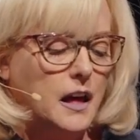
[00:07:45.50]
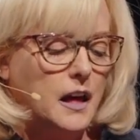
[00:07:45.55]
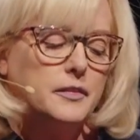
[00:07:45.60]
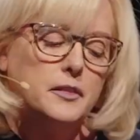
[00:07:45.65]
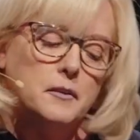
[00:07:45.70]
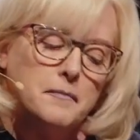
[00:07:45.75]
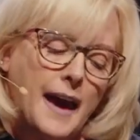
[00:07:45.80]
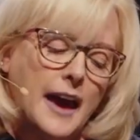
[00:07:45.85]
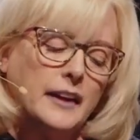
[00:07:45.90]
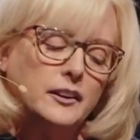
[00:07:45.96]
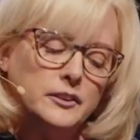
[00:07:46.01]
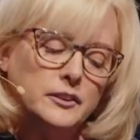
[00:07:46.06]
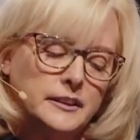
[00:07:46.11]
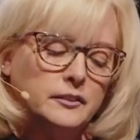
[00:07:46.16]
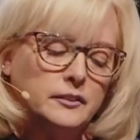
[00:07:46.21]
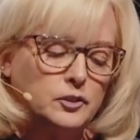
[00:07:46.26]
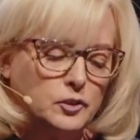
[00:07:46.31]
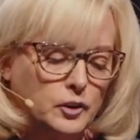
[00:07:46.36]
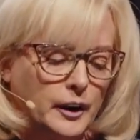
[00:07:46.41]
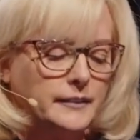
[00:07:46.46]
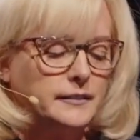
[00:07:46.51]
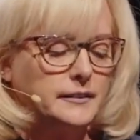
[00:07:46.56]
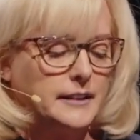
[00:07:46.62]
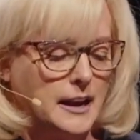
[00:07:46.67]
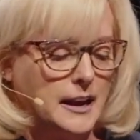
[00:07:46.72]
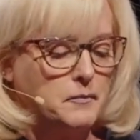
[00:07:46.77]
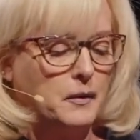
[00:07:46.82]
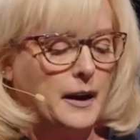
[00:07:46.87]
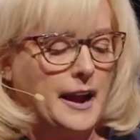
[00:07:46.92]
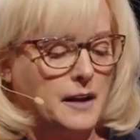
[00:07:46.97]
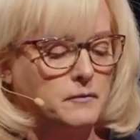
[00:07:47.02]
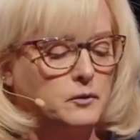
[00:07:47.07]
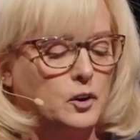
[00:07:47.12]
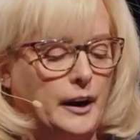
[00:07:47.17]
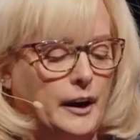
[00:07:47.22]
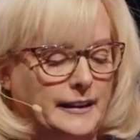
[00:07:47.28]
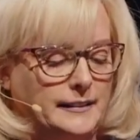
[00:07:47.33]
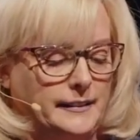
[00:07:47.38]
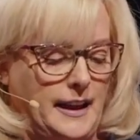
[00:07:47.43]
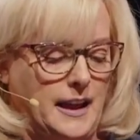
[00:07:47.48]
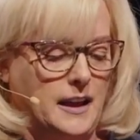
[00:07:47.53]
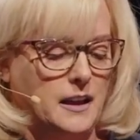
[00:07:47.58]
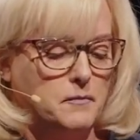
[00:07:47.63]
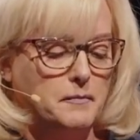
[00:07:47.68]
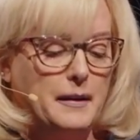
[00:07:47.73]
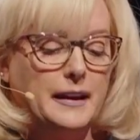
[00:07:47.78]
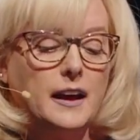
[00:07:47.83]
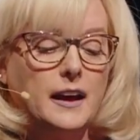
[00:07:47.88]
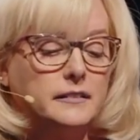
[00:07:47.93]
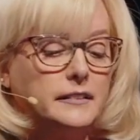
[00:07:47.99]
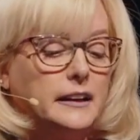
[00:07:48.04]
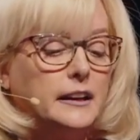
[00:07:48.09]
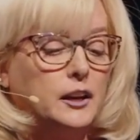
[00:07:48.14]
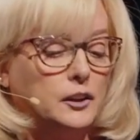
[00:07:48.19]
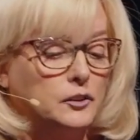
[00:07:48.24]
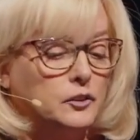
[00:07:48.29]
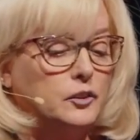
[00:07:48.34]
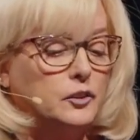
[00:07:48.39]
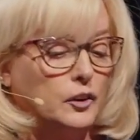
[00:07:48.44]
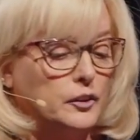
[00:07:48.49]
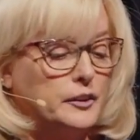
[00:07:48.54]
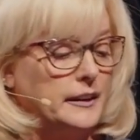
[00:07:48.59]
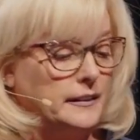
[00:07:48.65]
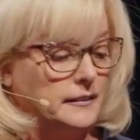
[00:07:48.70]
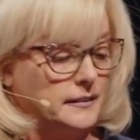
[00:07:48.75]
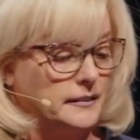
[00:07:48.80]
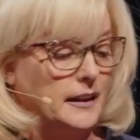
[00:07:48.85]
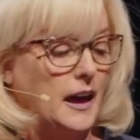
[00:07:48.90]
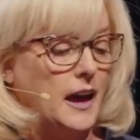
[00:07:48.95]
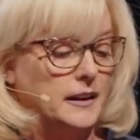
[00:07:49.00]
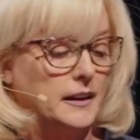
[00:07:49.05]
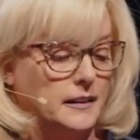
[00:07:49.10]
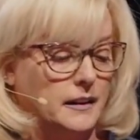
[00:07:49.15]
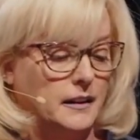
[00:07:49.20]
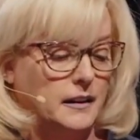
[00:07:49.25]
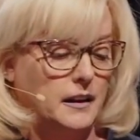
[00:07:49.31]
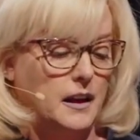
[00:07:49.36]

The matter distressed Abraham greatly because it concerned his son.